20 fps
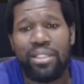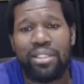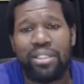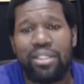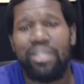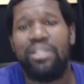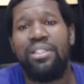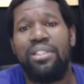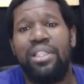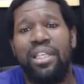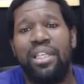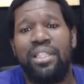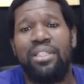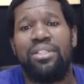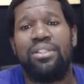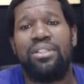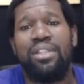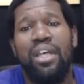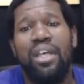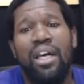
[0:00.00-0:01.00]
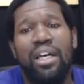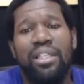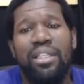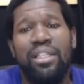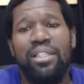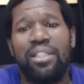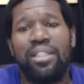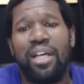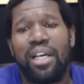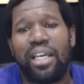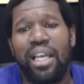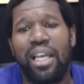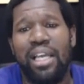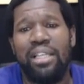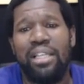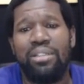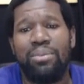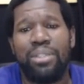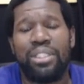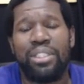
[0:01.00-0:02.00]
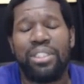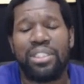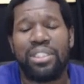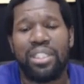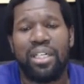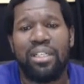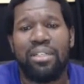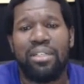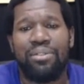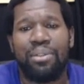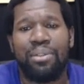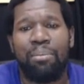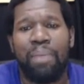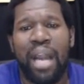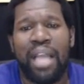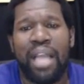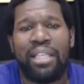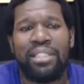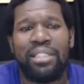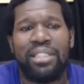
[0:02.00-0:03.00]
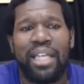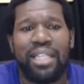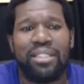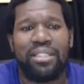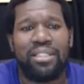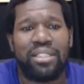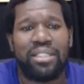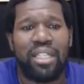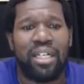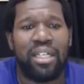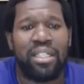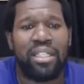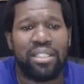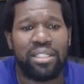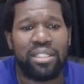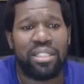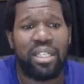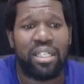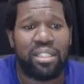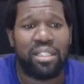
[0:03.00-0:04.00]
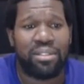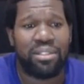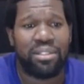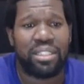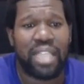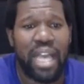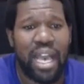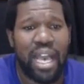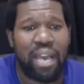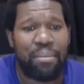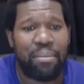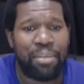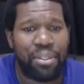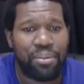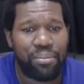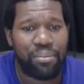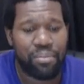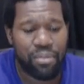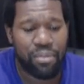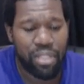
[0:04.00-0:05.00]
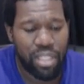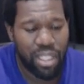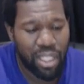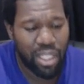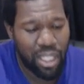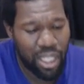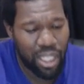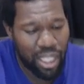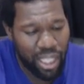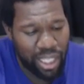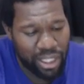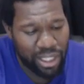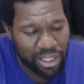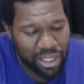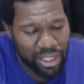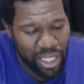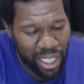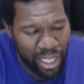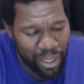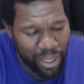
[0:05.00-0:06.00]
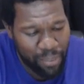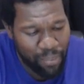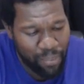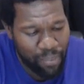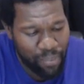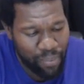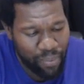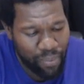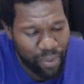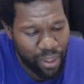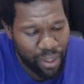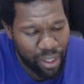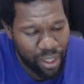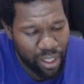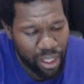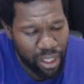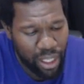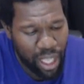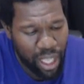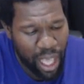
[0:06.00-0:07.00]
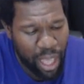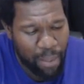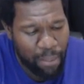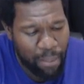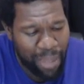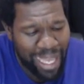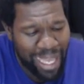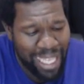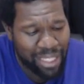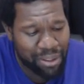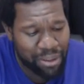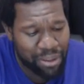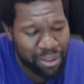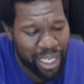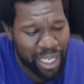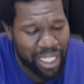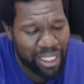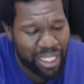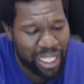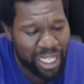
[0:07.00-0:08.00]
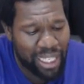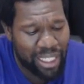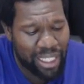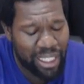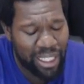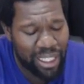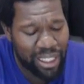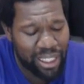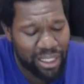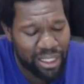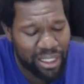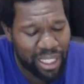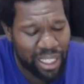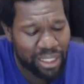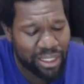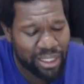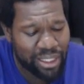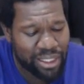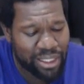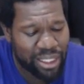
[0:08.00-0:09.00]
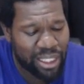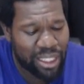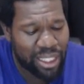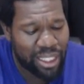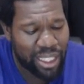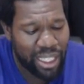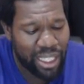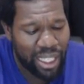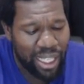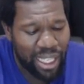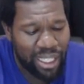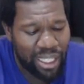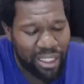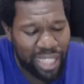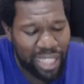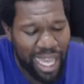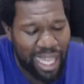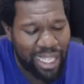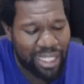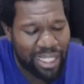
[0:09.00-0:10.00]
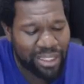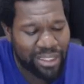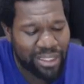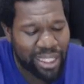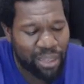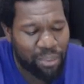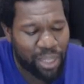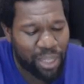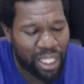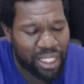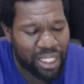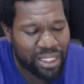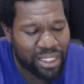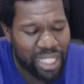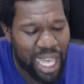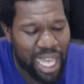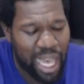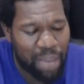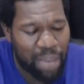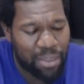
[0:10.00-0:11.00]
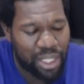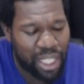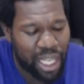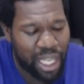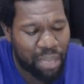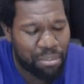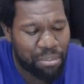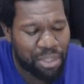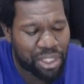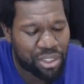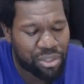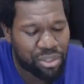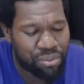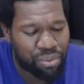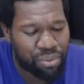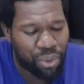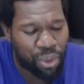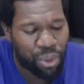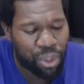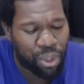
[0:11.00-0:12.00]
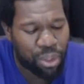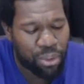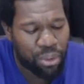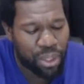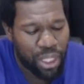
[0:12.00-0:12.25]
So you see that this Hyrcanus was the son of Tobias, not the son of Simon. It's a man of great dignity, and not as that wicked Simon had misinformed.